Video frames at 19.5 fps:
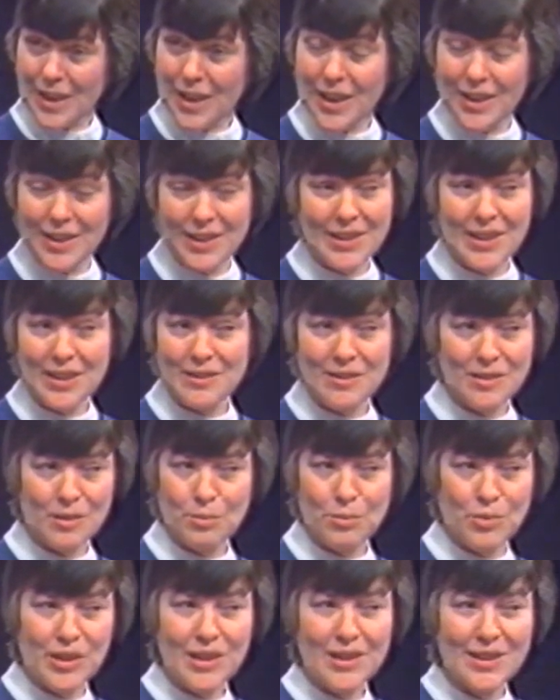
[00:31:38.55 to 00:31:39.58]
I think that's the
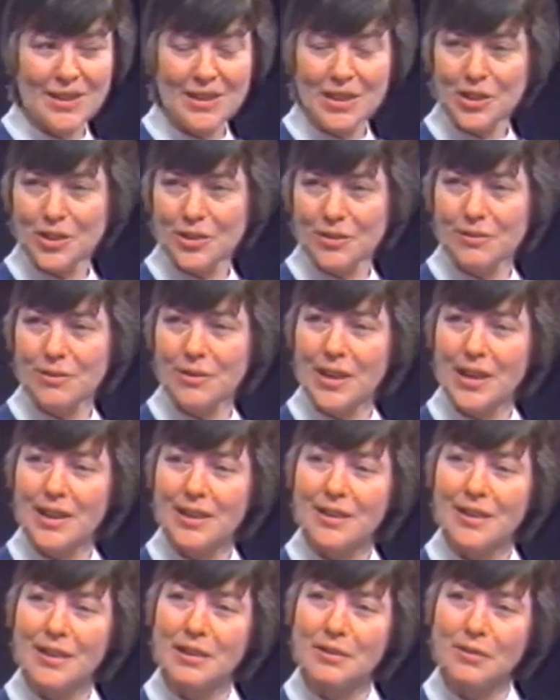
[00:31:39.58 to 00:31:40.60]
precondition for any
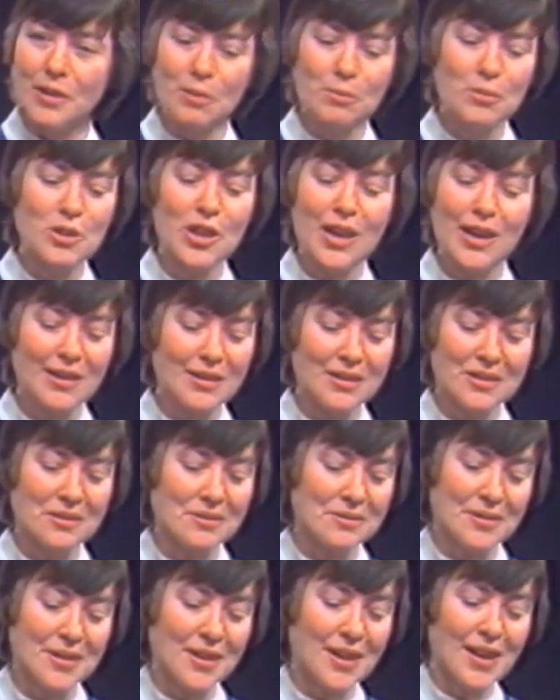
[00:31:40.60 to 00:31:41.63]
kind of
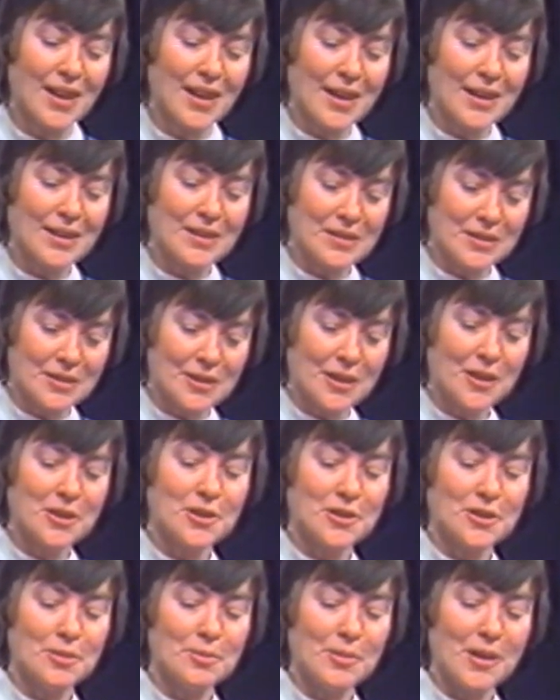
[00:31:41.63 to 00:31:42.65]
objective
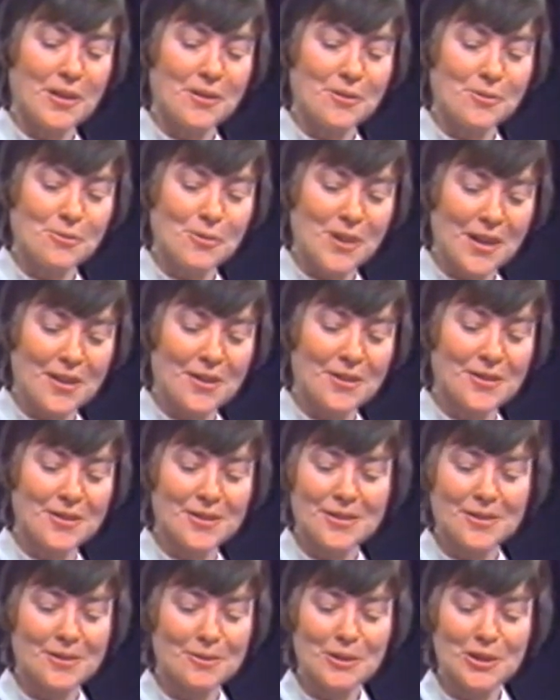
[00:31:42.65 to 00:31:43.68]
discussion about whether
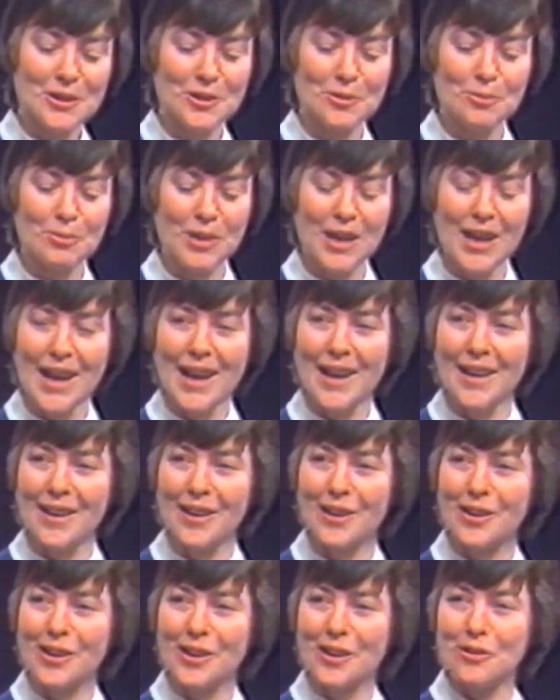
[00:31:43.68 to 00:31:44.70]
we should plan
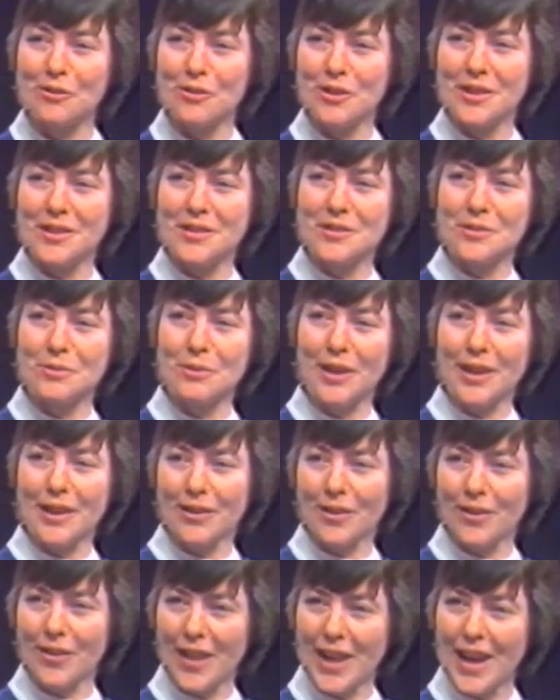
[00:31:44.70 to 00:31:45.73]
our country this way
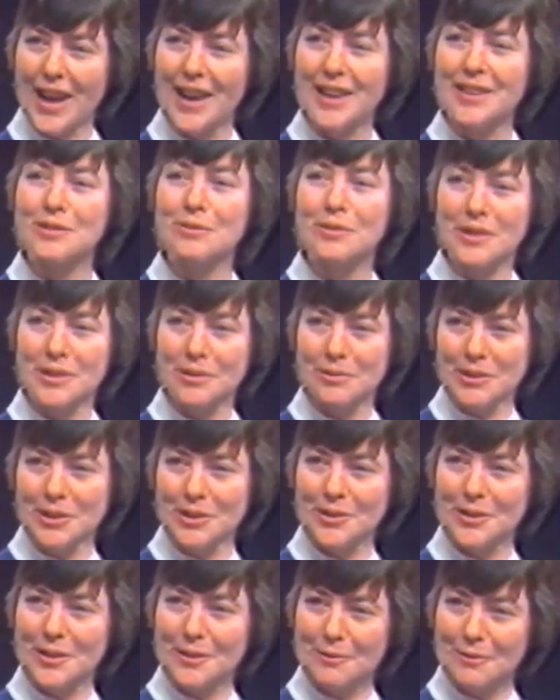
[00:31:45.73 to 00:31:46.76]
or that, whether we
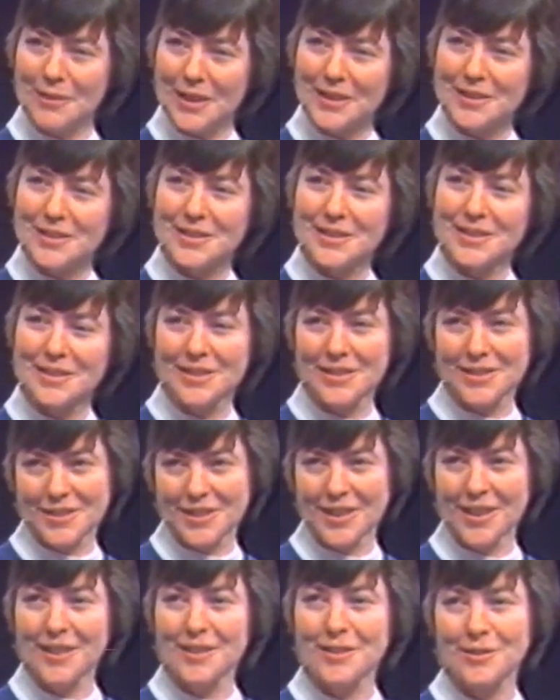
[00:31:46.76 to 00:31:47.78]
should invest in this
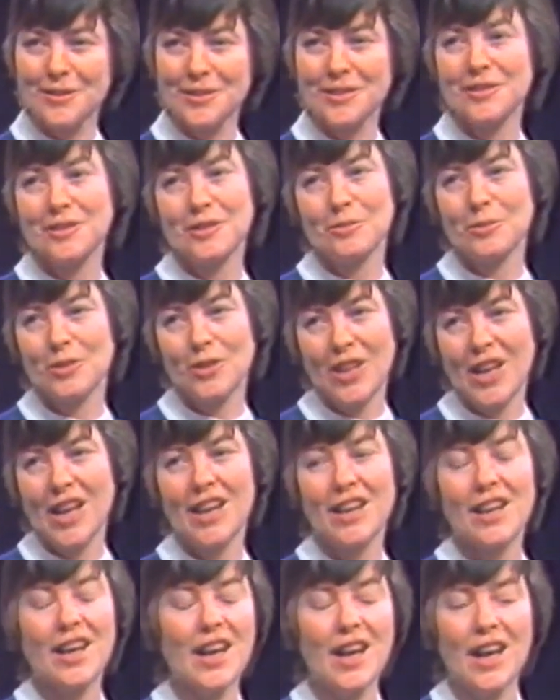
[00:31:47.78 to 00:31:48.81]
kind of system or
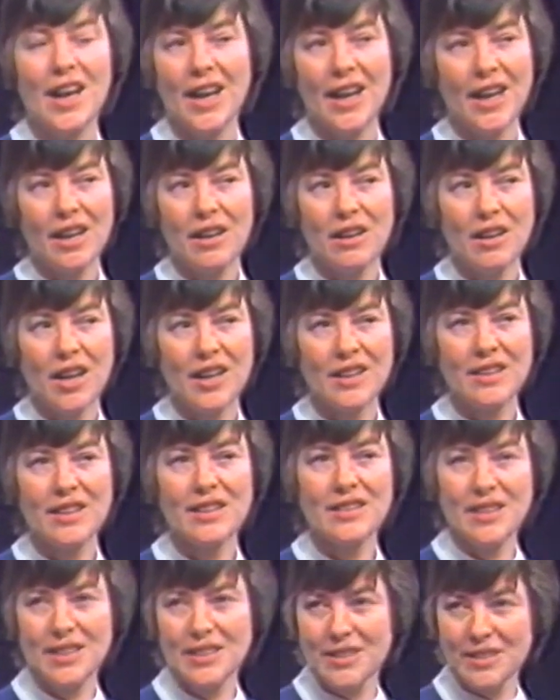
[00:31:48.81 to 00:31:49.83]
that. Uh, I
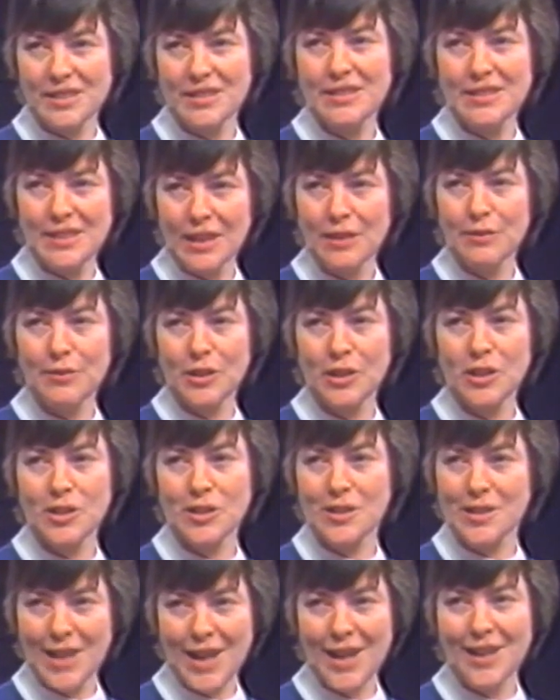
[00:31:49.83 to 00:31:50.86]
think that this
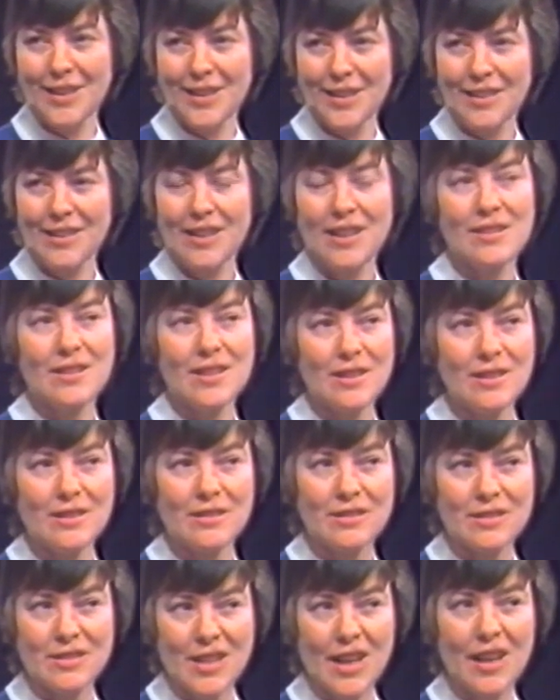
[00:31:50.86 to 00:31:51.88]
self-understanding and the
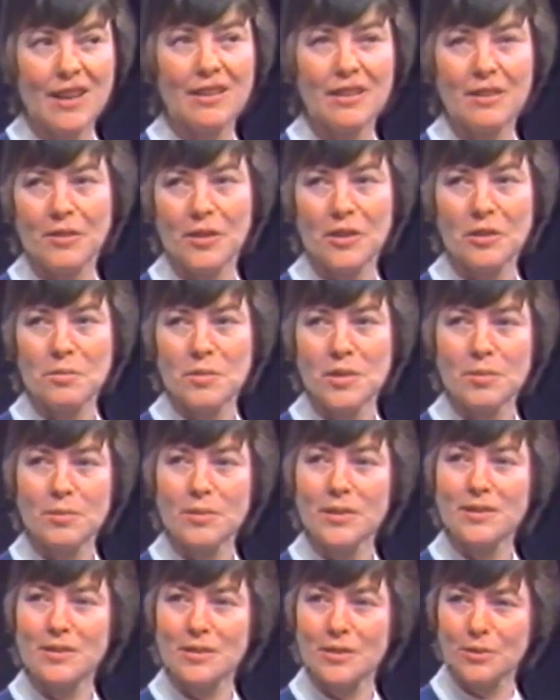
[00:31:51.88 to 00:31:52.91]
understanding of other people
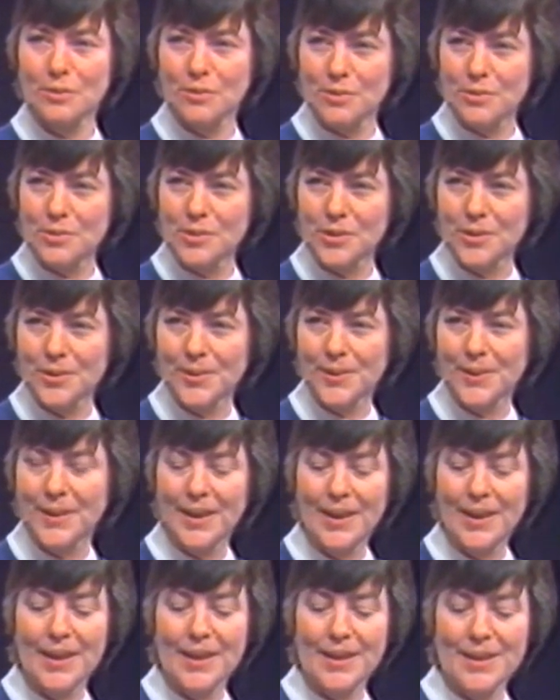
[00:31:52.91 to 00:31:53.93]
is the crucial
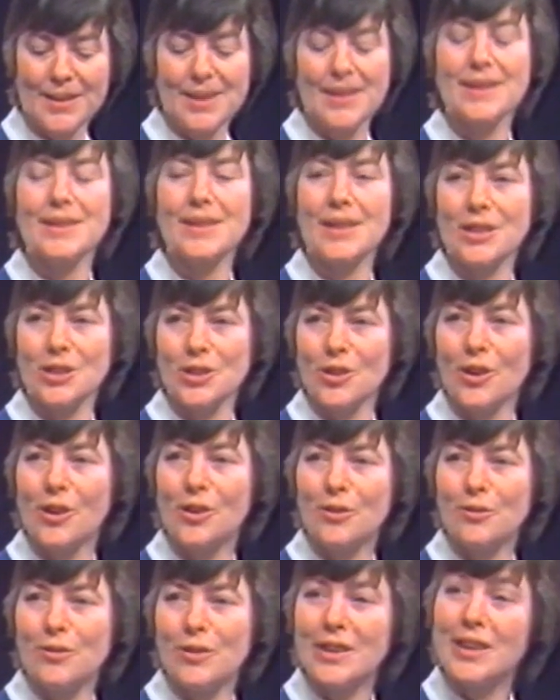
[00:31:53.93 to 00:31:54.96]
thing that
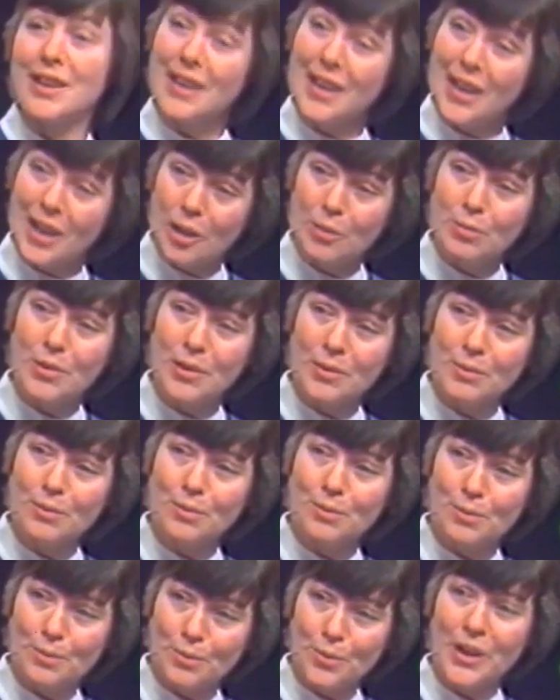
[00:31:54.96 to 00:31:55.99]
geography can help
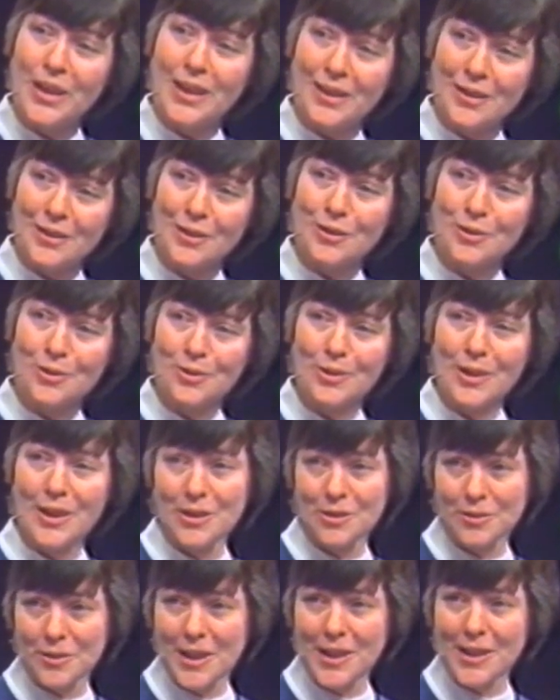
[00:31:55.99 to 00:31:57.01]
bring to
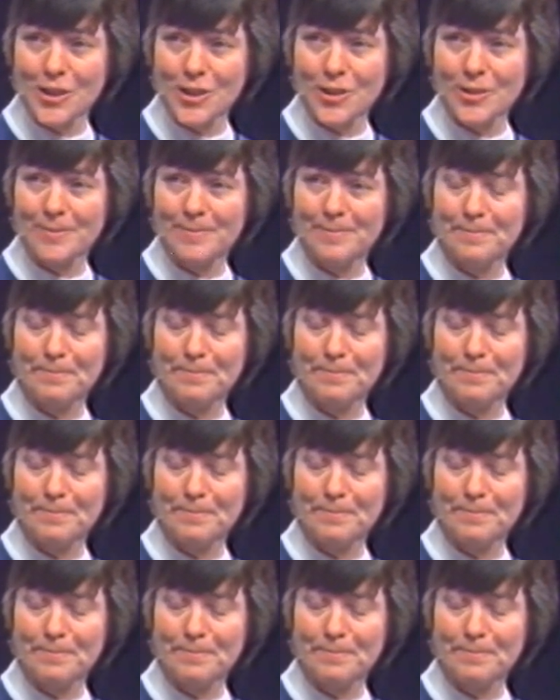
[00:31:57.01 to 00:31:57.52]
education.